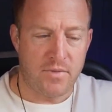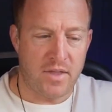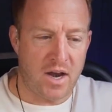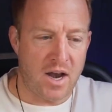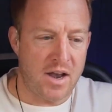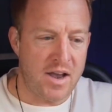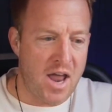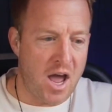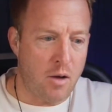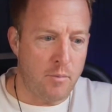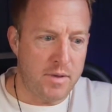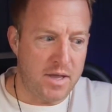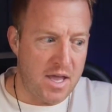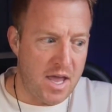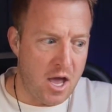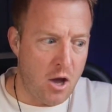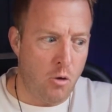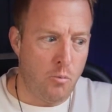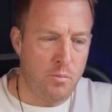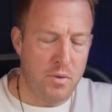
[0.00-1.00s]
that I now be
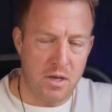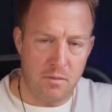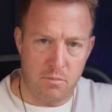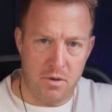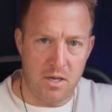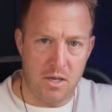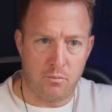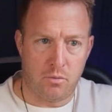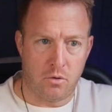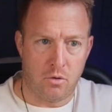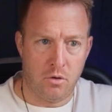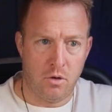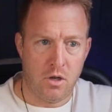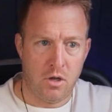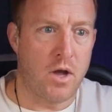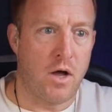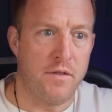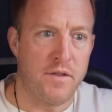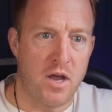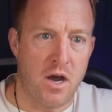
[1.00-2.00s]
helping people
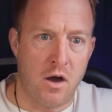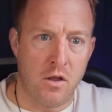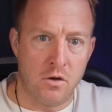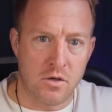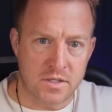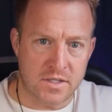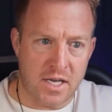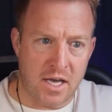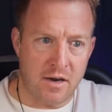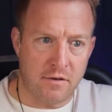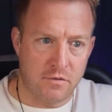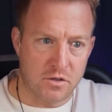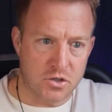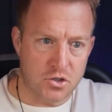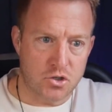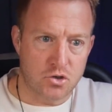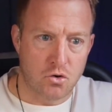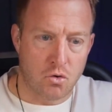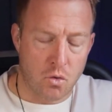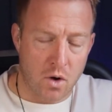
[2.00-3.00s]
on the other side of a
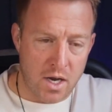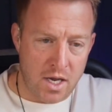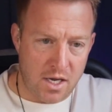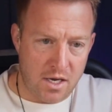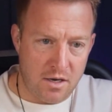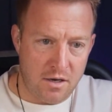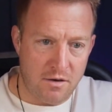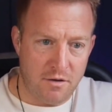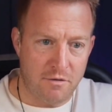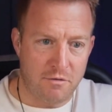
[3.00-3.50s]
screen